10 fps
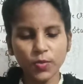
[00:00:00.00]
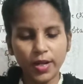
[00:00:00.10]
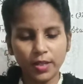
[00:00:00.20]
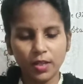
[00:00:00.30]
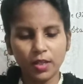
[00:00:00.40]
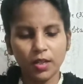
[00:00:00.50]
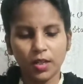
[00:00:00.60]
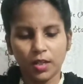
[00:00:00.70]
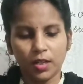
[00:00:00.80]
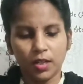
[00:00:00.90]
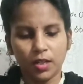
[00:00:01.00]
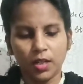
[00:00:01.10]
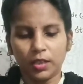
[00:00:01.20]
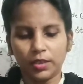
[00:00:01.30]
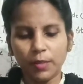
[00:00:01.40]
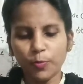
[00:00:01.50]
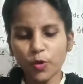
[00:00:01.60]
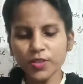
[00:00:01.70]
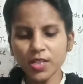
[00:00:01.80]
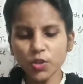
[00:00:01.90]
one, the
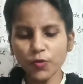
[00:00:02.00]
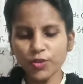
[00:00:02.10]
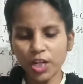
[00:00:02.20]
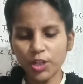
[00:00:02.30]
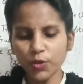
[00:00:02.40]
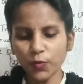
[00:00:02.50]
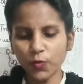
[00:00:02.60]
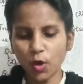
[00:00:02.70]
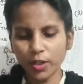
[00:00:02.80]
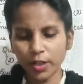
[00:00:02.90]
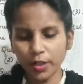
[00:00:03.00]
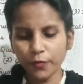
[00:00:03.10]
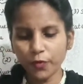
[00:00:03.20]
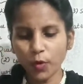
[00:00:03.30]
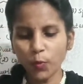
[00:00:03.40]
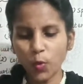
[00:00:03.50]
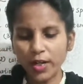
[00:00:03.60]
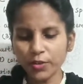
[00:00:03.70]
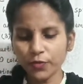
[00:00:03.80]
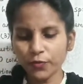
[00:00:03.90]
process of change of water from
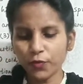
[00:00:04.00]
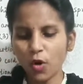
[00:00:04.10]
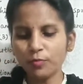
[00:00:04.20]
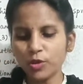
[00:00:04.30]
one form